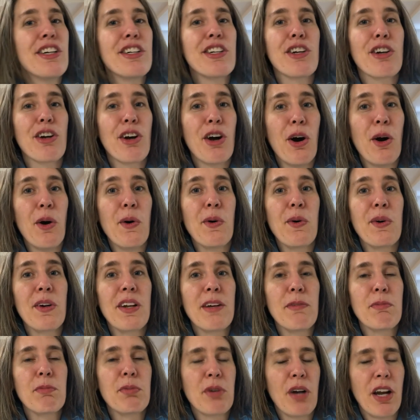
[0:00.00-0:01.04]
your
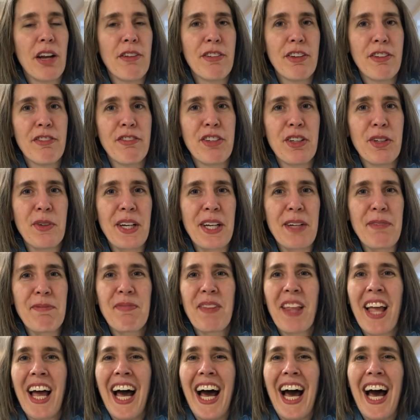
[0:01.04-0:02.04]
own private viewing.